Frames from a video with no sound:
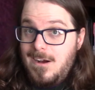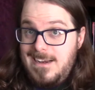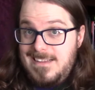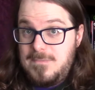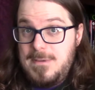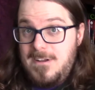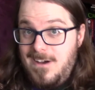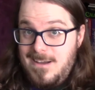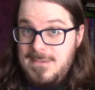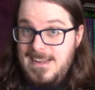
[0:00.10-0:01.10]
right, it's been a
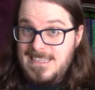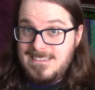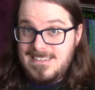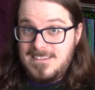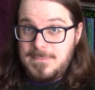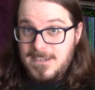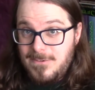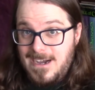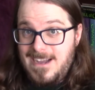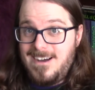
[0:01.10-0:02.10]
hot minute. It's been a
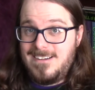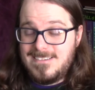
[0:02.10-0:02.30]
while.